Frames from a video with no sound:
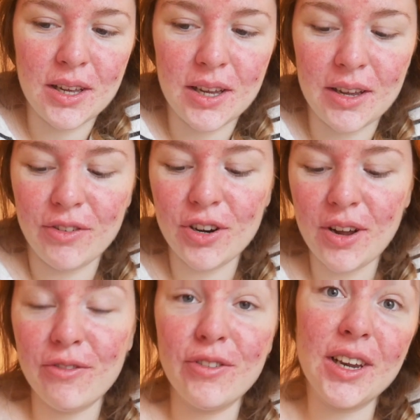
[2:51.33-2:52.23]
if you're
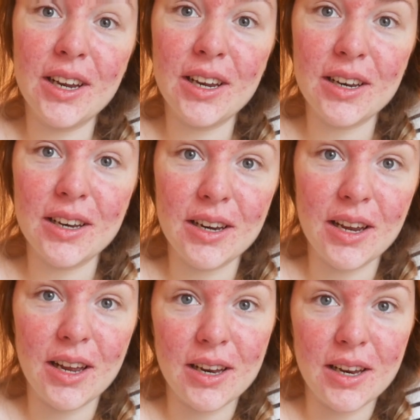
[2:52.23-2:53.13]

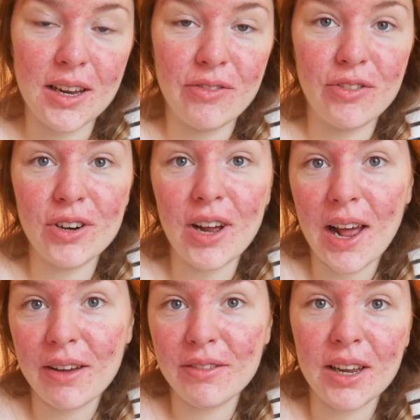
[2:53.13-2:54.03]
not
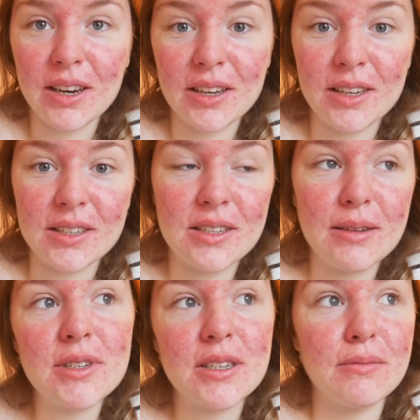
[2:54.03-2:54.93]
having any
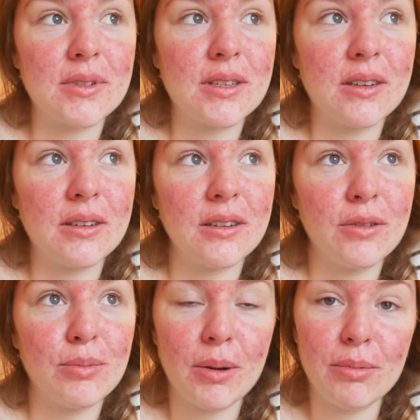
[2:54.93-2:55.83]
symptoms, then
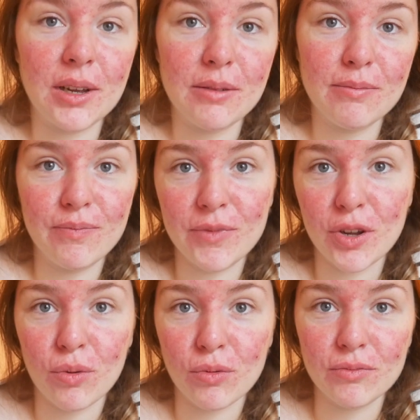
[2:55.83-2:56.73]
you probably
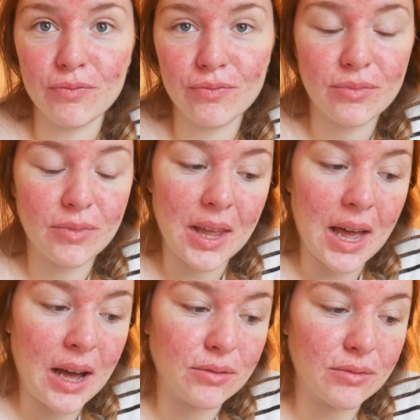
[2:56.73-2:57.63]
don't
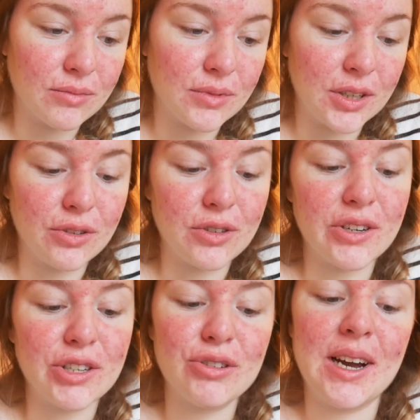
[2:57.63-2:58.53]
have a
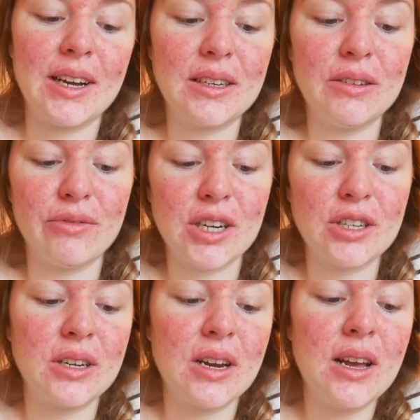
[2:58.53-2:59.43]
urinary tract
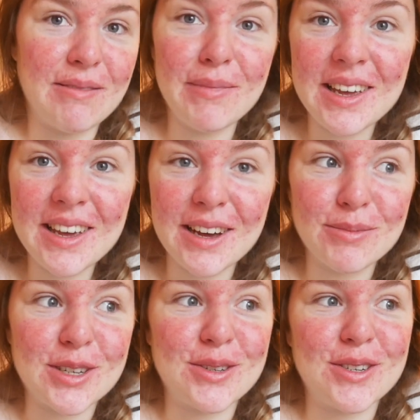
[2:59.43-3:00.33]
infection. And me, I'm
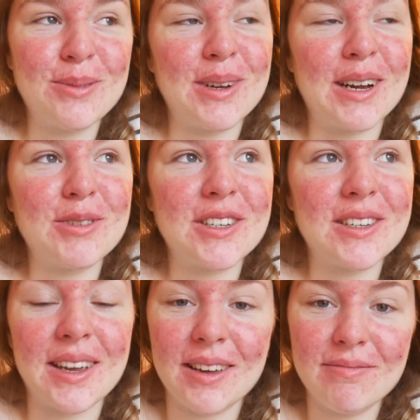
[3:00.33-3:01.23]
so stupid. I'm just
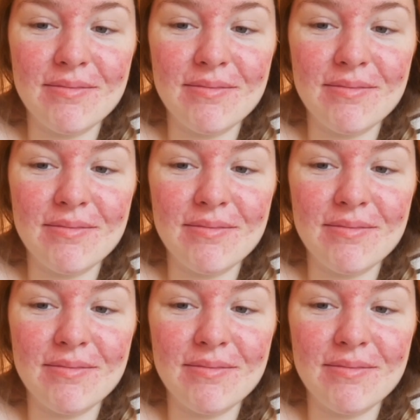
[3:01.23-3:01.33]
like,